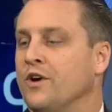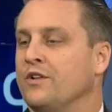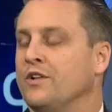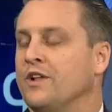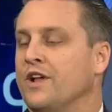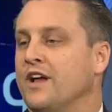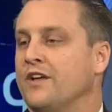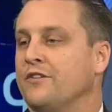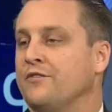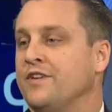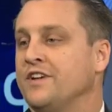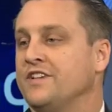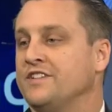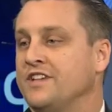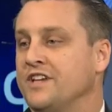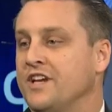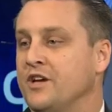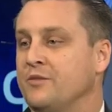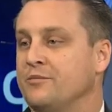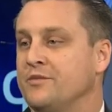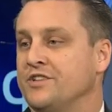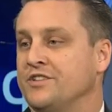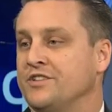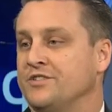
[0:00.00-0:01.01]
Well, fixed
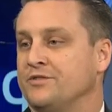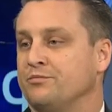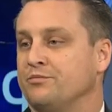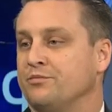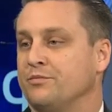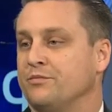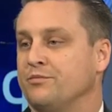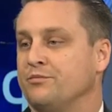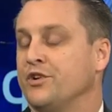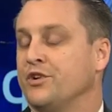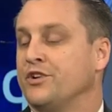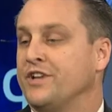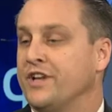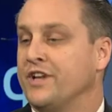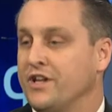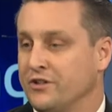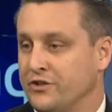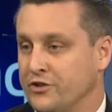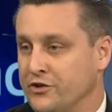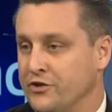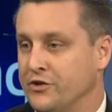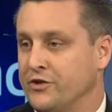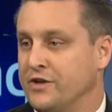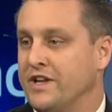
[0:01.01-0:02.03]
income is
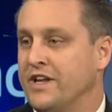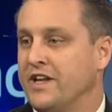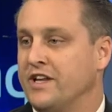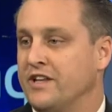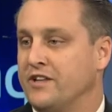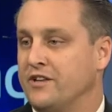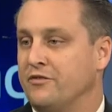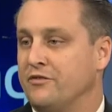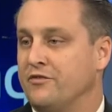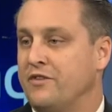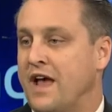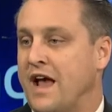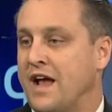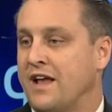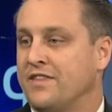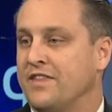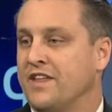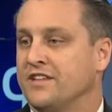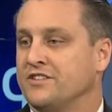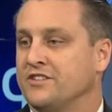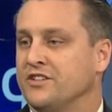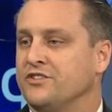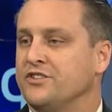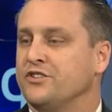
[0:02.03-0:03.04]
particularly unique in the fact
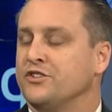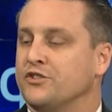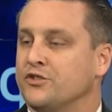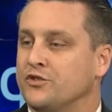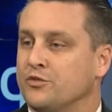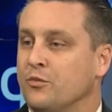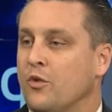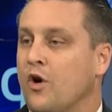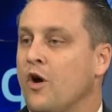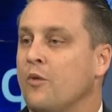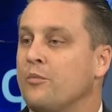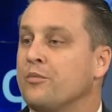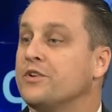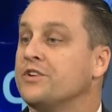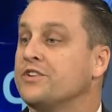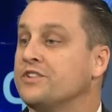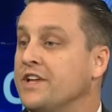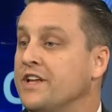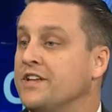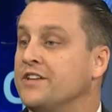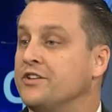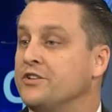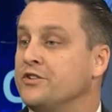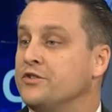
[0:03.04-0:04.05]
that such a small
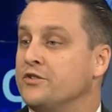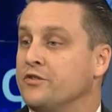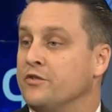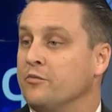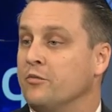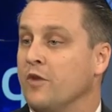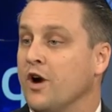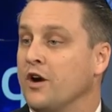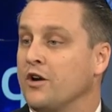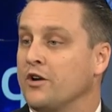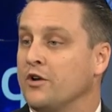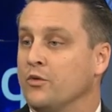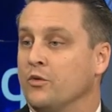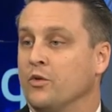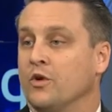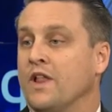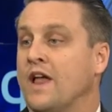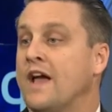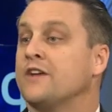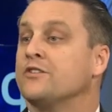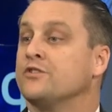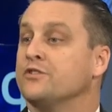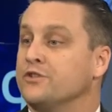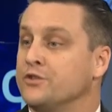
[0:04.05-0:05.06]
percentage of the market
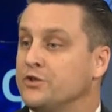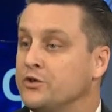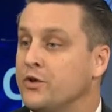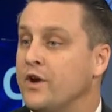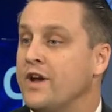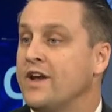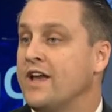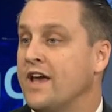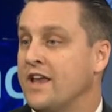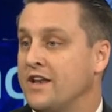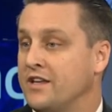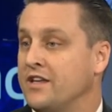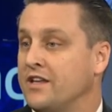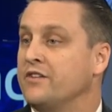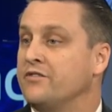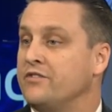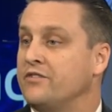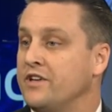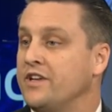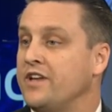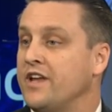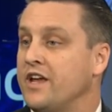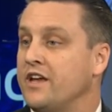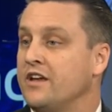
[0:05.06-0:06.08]
will actually trade on a
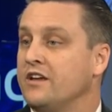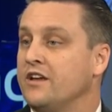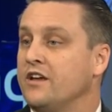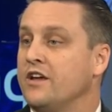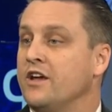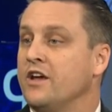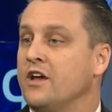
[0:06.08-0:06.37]
given day.